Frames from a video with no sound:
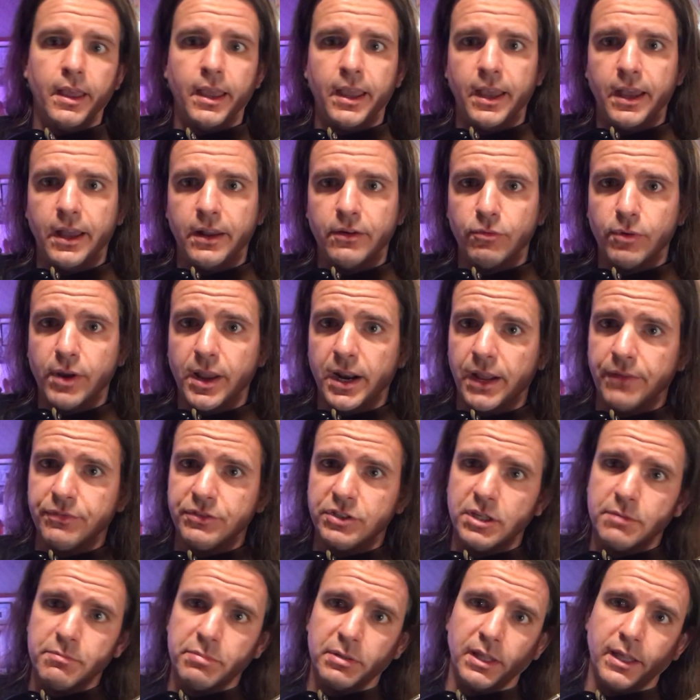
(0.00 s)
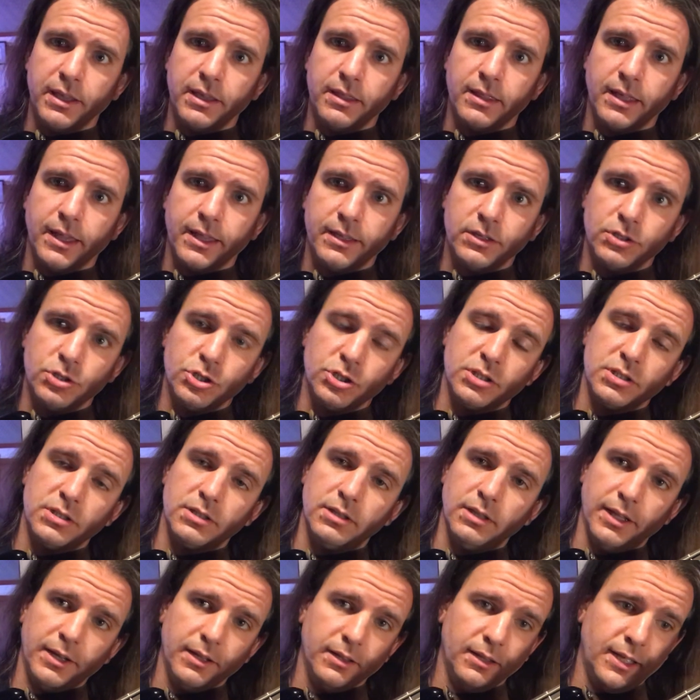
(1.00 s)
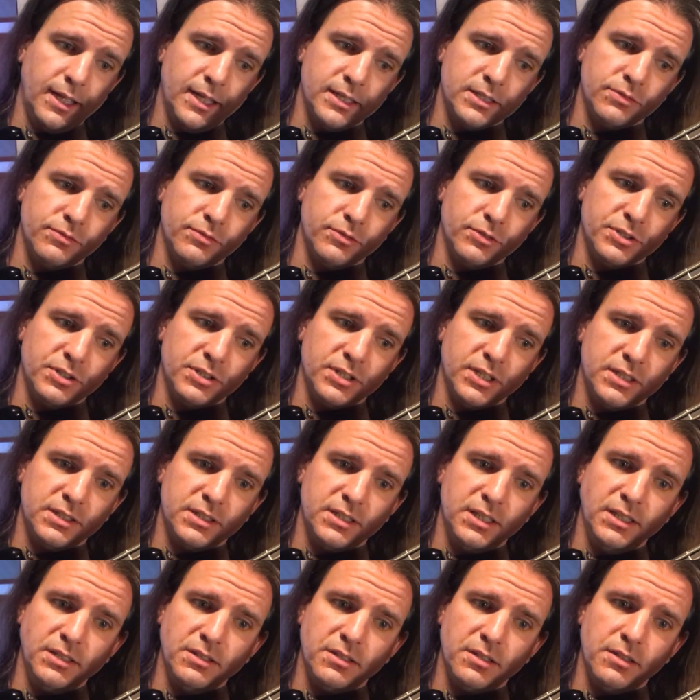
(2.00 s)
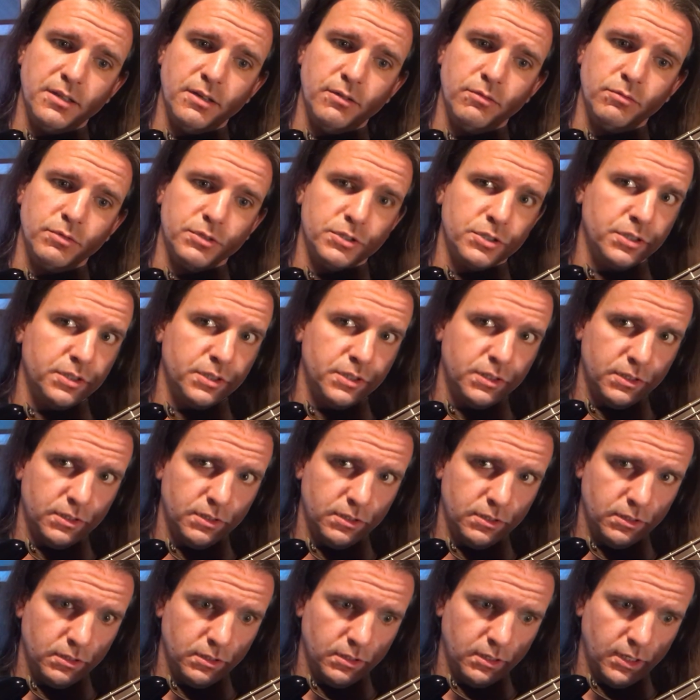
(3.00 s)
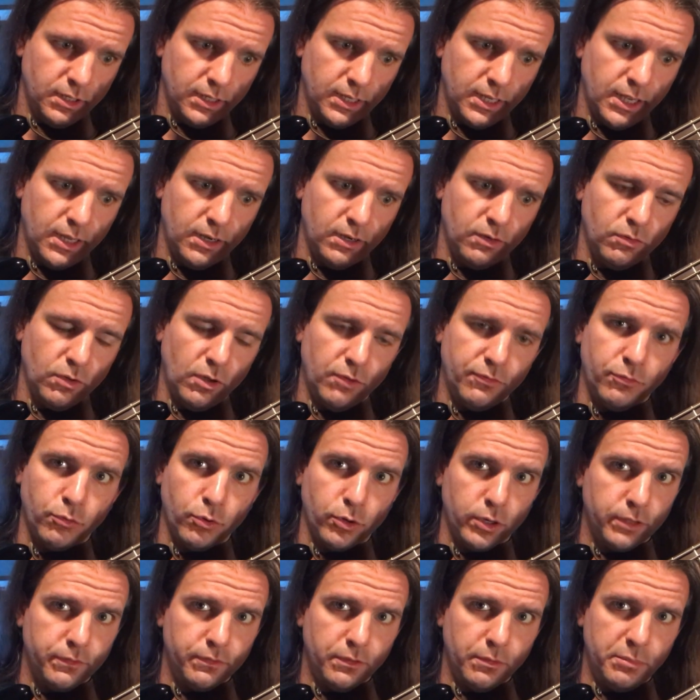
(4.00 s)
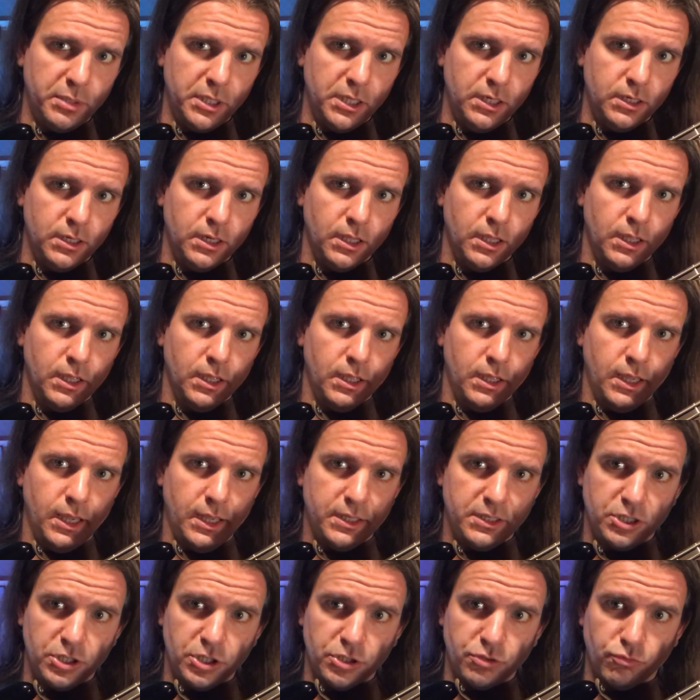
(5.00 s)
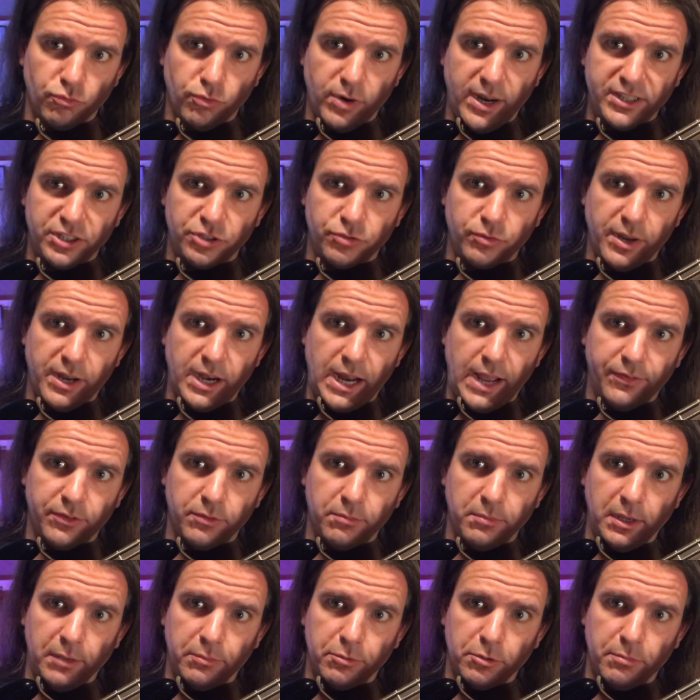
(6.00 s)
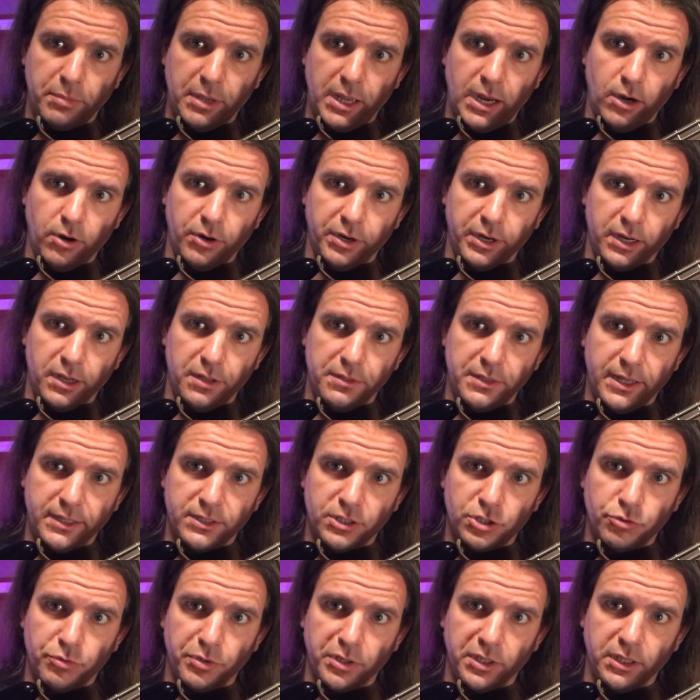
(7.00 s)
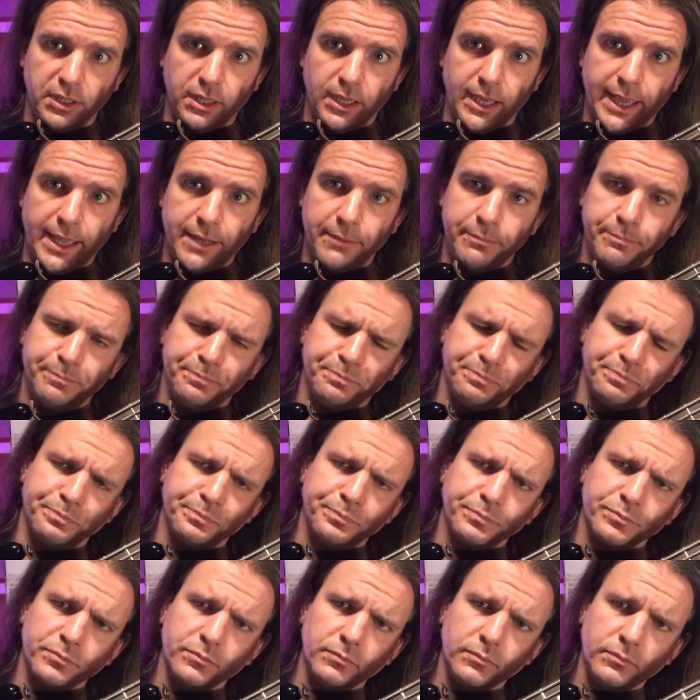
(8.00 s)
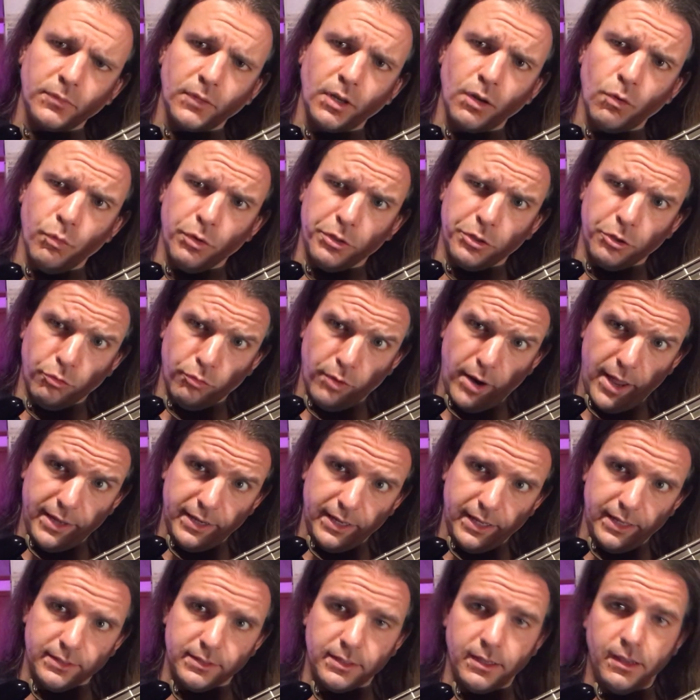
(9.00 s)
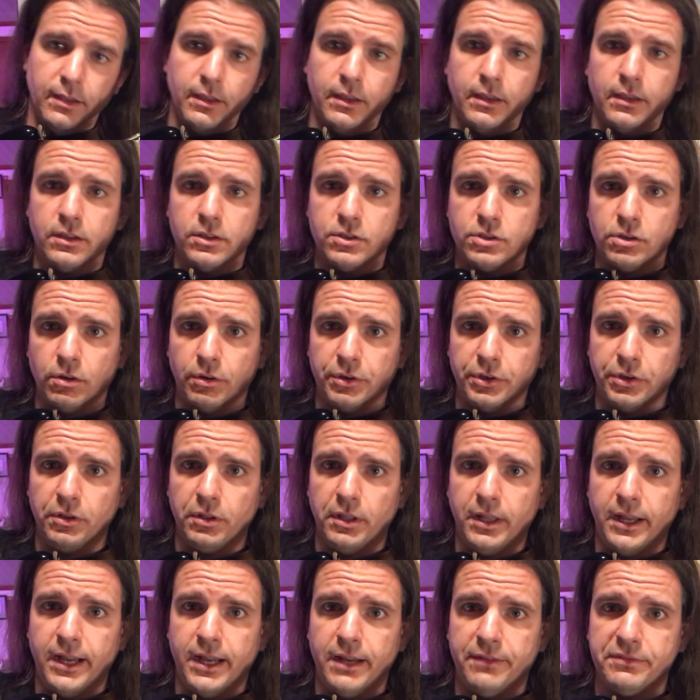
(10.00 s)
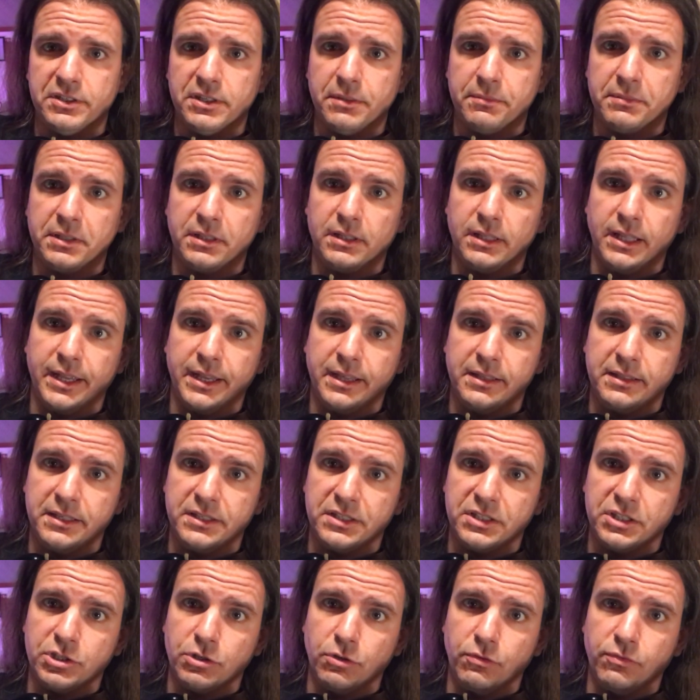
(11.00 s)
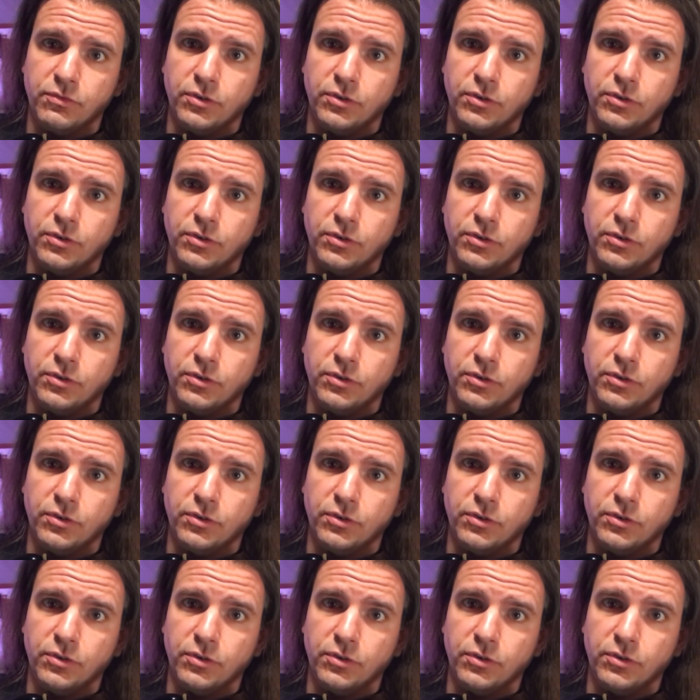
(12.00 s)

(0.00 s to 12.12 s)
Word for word: And right after you play that, you just let it last for a 16th note, which is, again, a fourth of a beat, and you just rest right after by preparing on that string again with your right hand. So you'll have something like this so